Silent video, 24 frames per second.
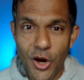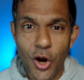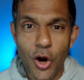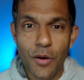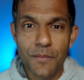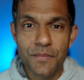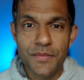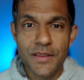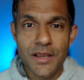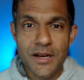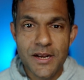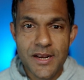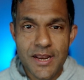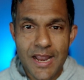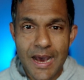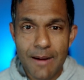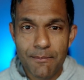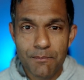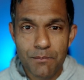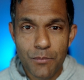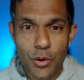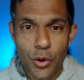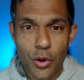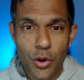on the
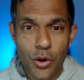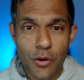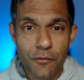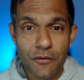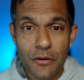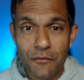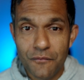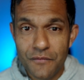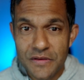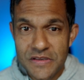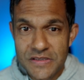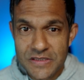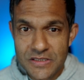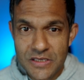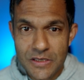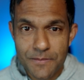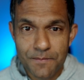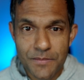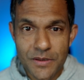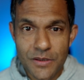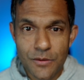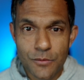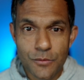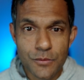number of
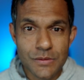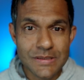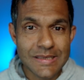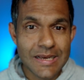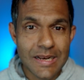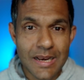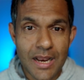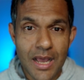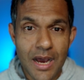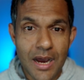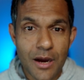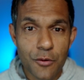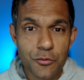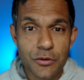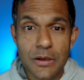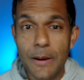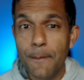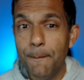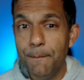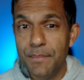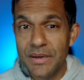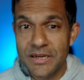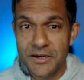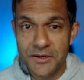vCPUs allowed
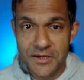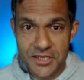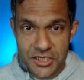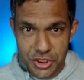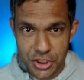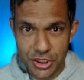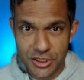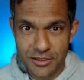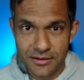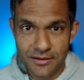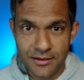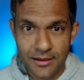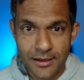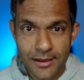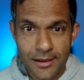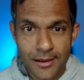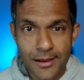per region.